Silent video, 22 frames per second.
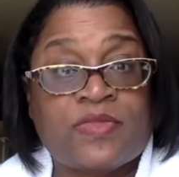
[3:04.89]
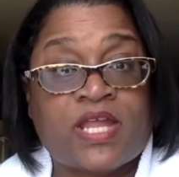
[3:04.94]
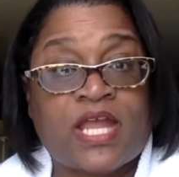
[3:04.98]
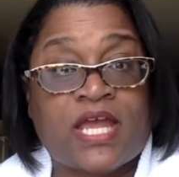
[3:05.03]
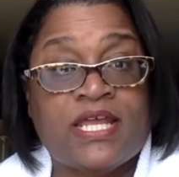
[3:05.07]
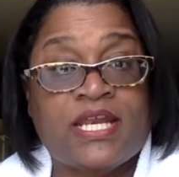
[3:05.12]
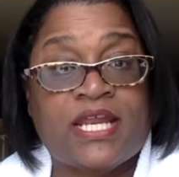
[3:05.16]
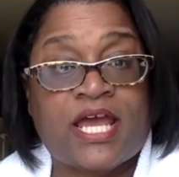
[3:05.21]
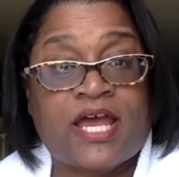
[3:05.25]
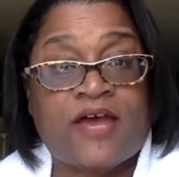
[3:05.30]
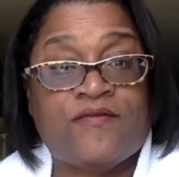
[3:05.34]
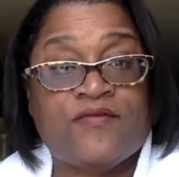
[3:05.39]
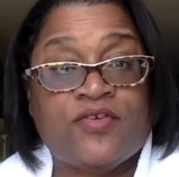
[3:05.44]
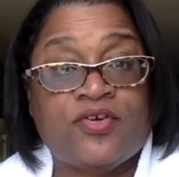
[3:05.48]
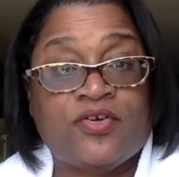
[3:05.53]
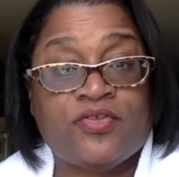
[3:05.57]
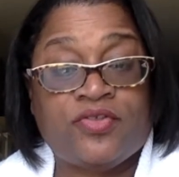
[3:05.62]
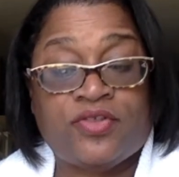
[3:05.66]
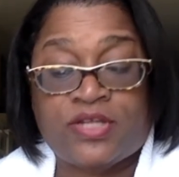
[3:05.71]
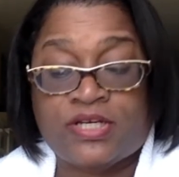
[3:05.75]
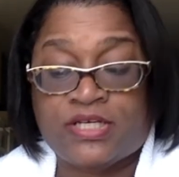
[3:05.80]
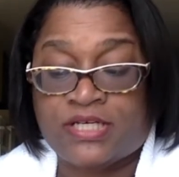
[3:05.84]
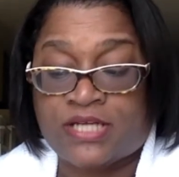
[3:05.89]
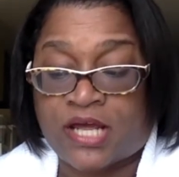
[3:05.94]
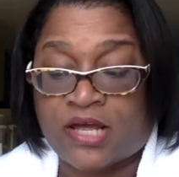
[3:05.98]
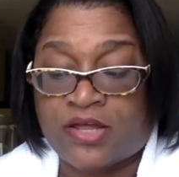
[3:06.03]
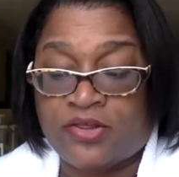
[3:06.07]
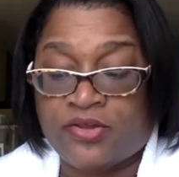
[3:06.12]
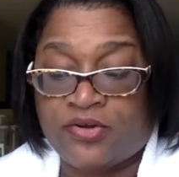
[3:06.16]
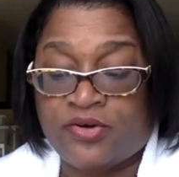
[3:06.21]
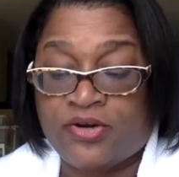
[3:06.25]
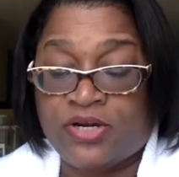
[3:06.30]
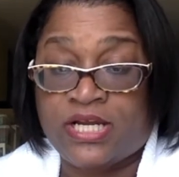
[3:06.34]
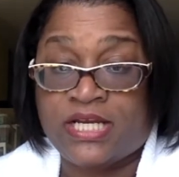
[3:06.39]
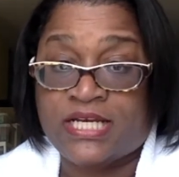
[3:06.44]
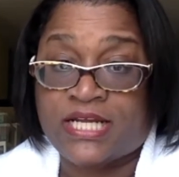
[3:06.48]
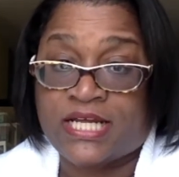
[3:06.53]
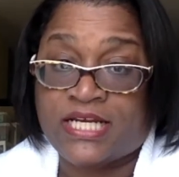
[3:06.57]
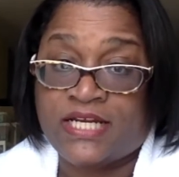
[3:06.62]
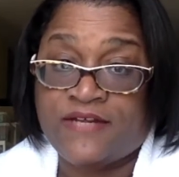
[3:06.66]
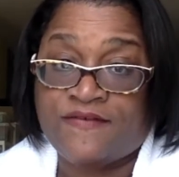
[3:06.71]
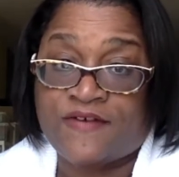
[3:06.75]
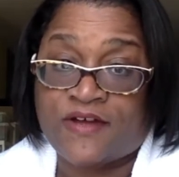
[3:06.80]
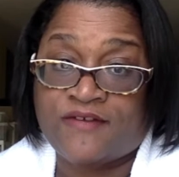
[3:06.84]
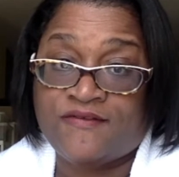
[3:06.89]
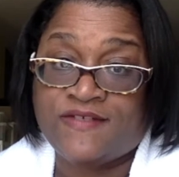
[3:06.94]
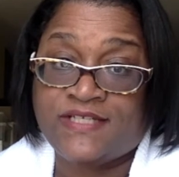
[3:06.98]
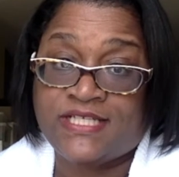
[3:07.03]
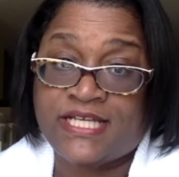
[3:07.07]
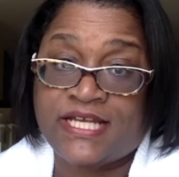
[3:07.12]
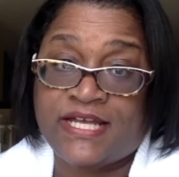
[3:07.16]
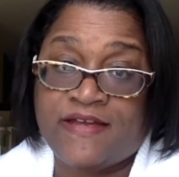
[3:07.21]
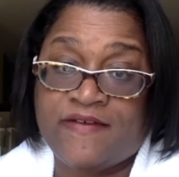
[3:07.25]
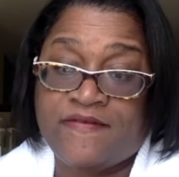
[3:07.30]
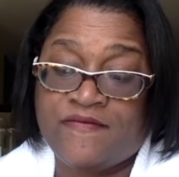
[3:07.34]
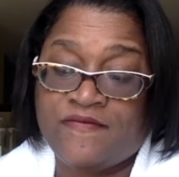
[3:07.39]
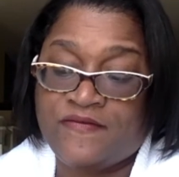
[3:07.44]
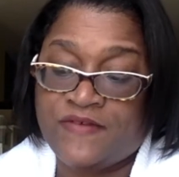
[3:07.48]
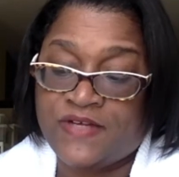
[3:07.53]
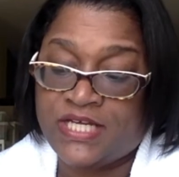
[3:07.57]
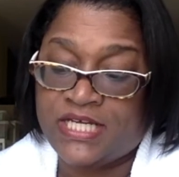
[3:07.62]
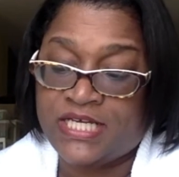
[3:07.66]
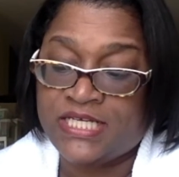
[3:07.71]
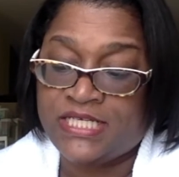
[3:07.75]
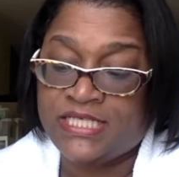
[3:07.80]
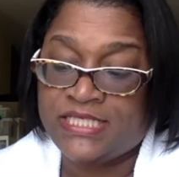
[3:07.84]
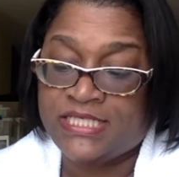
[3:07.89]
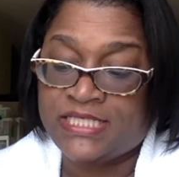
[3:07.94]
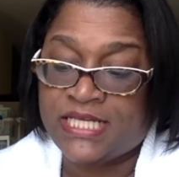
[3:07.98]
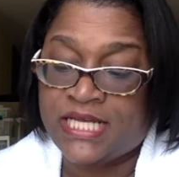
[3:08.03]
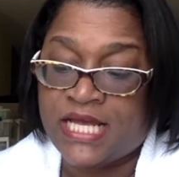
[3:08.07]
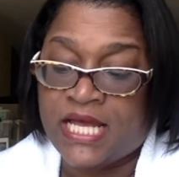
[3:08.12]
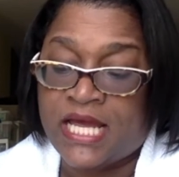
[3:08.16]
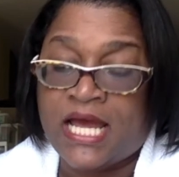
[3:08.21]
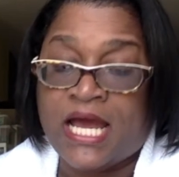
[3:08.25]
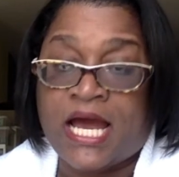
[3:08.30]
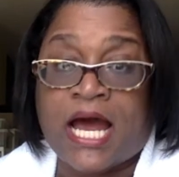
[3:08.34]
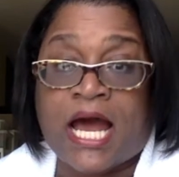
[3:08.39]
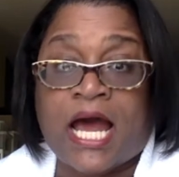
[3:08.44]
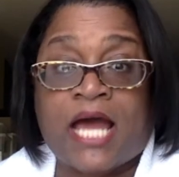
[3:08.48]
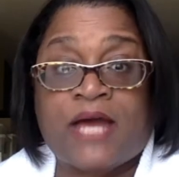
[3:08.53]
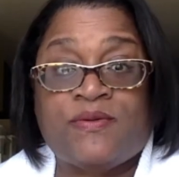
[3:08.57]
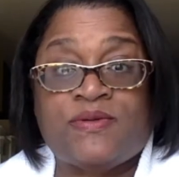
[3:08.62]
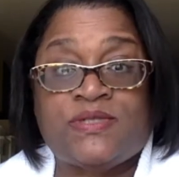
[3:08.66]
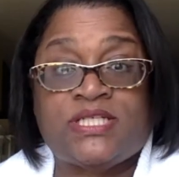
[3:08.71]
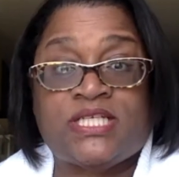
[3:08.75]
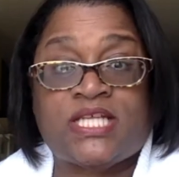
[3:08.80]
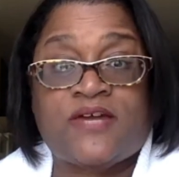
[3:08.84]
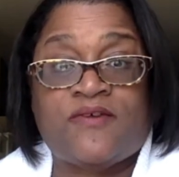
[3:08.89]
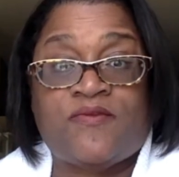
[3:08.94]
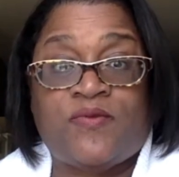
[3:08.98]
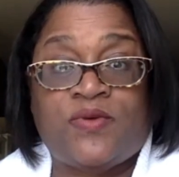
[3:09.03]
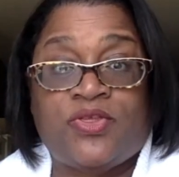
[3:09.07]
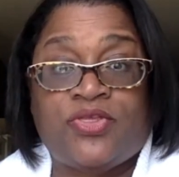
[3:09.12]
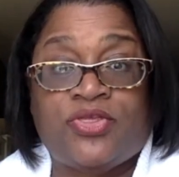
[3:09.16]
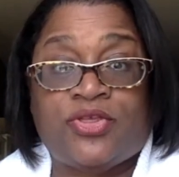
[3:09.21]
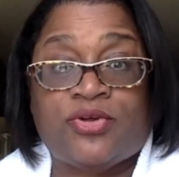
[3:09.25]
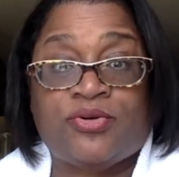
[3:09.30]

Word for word: And after the $1.95 in fees, I was left with